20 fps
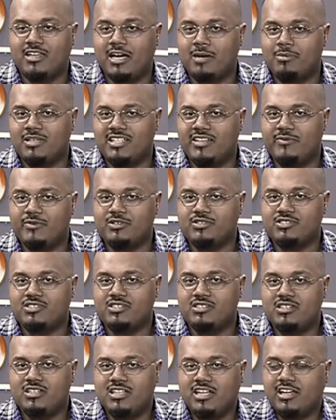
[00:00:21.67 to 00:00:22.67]

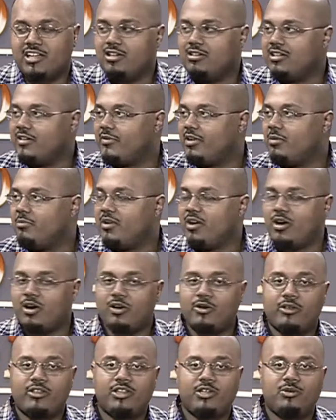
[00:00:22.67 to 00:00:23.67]
non-believers, like you live in
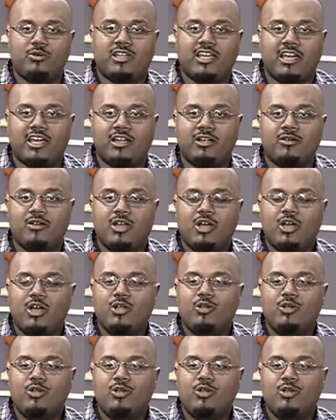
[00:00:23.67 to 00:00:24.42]
America or the UK,